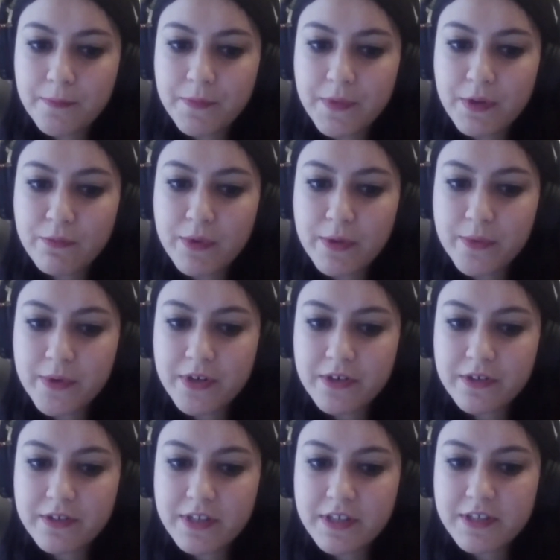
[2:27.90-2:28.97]
we
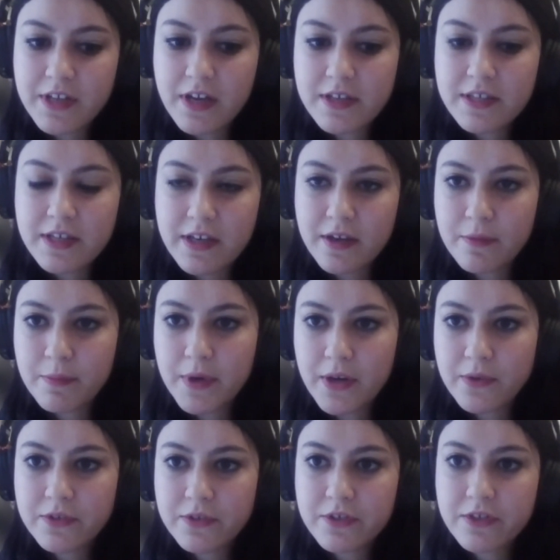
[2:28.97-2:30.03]
were discussing
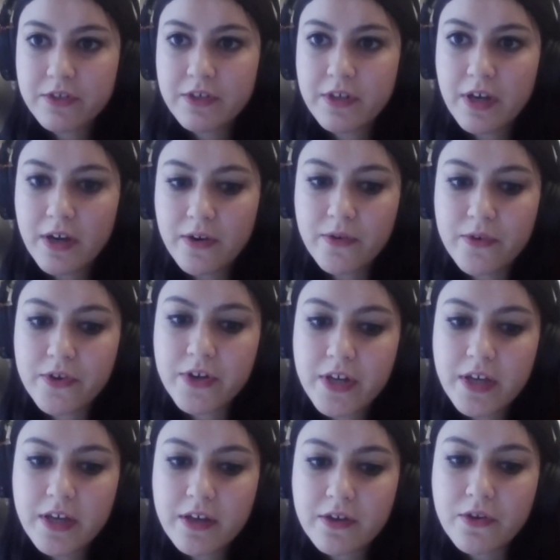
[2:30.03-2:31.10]
about our
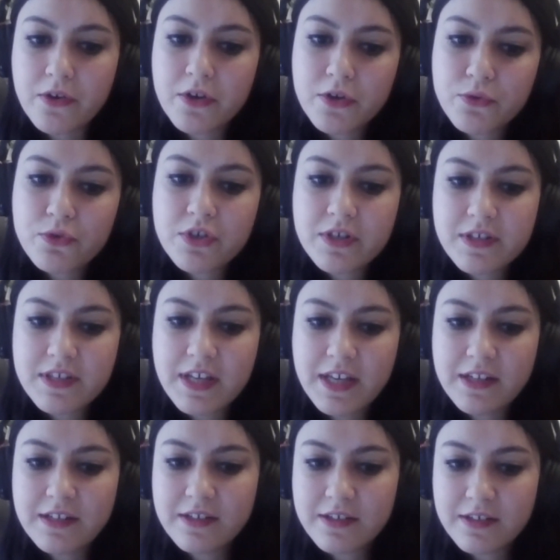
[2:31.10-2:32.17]
conclusions,
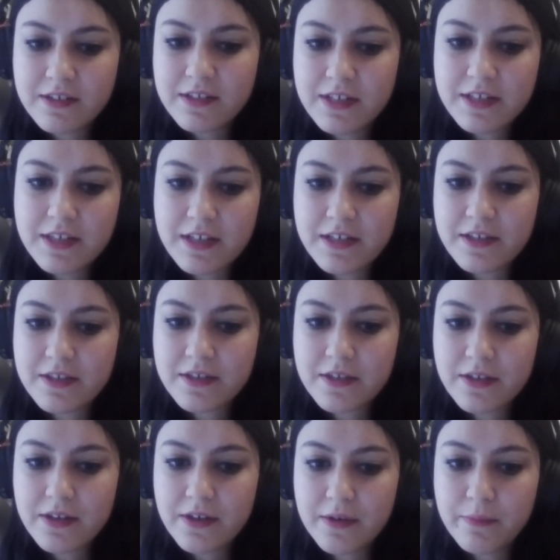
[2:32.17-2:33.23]
and this is
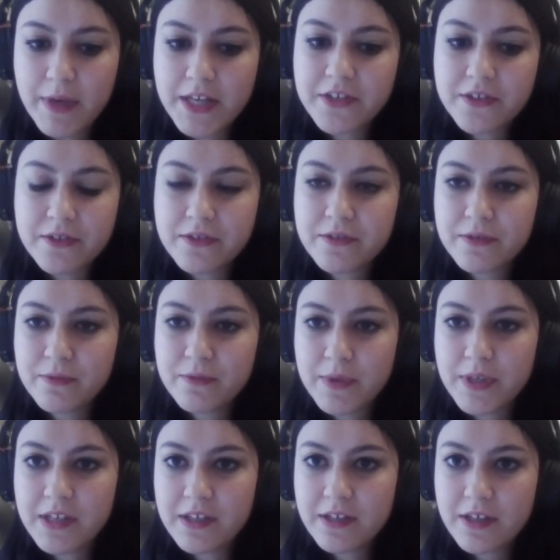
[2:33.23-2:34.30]
a method
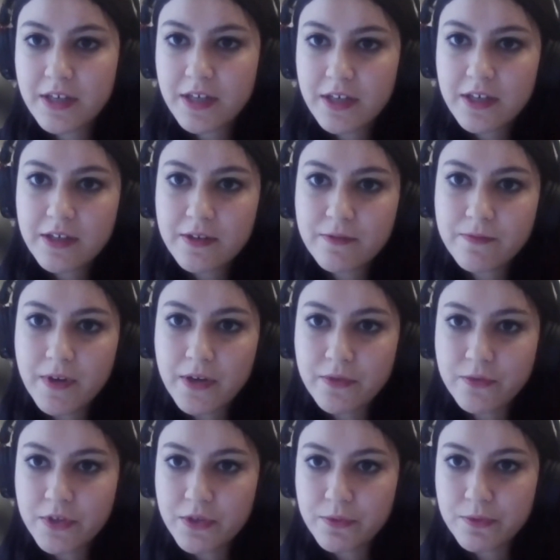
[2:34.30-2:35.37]
we
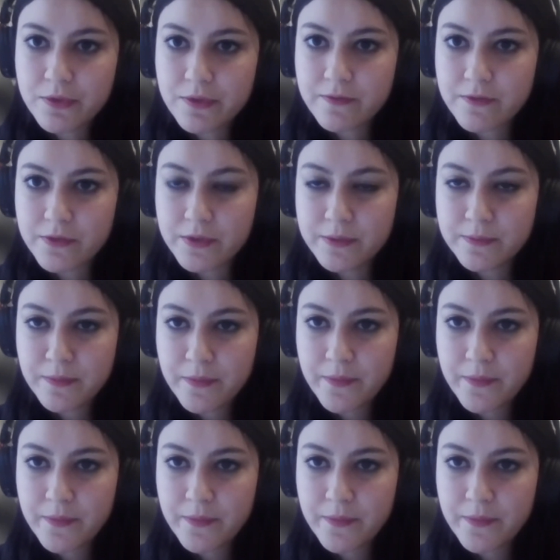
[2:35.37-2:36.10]
found useful.